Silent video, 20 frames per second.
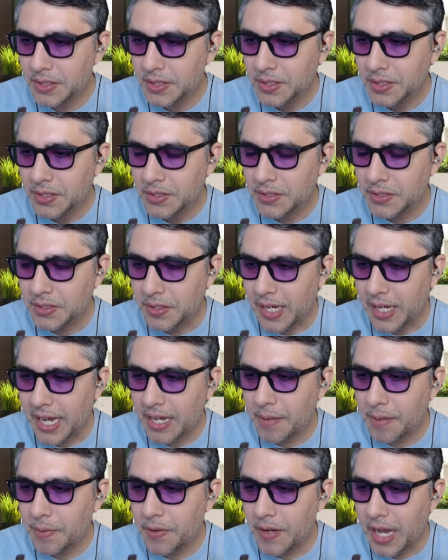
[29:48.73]
So
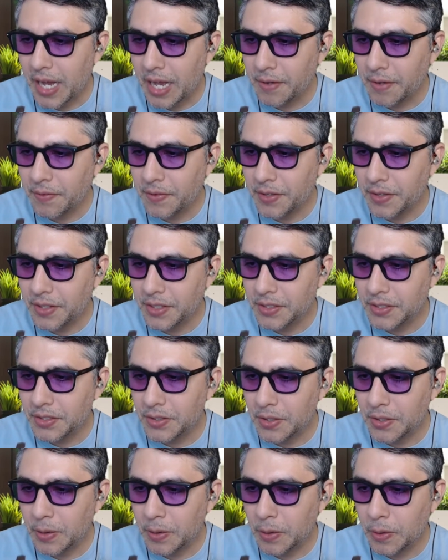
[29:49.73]
I would
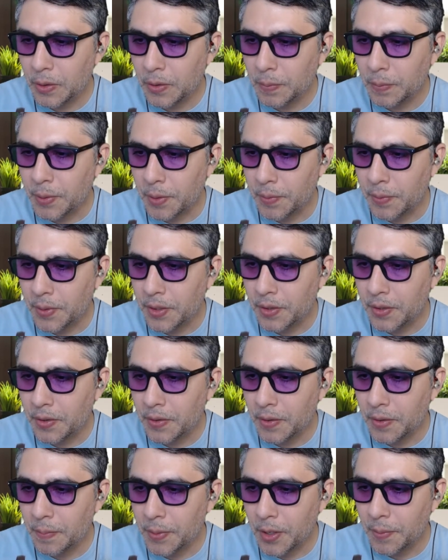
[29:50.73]
do
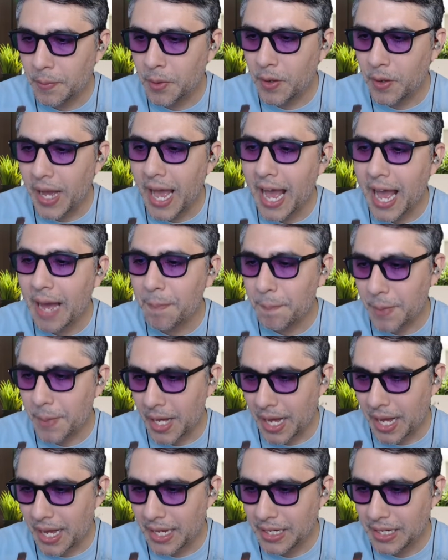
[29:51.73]
promo app
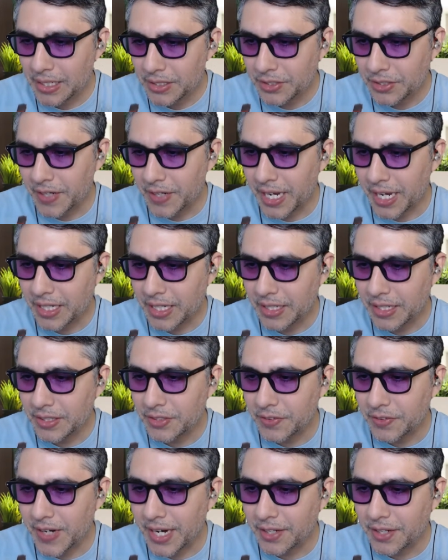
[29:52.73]
bot
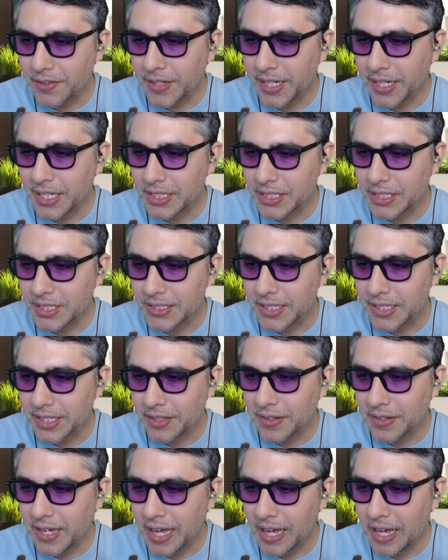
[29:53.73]
directory, and just like
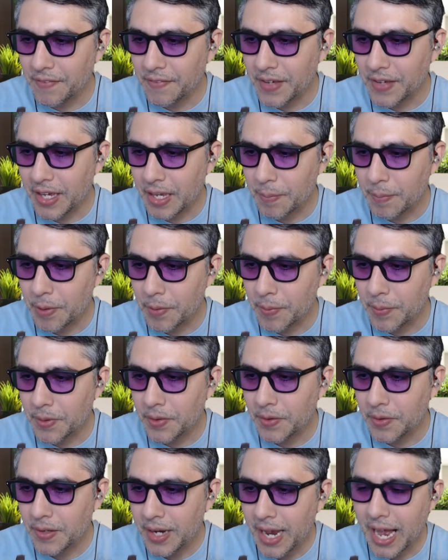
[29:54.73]
you have a
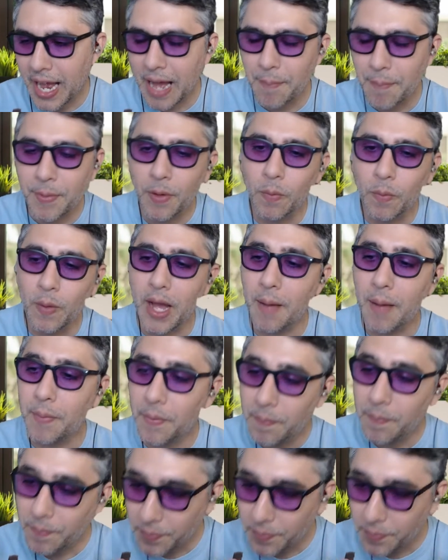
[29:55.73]
promo app web.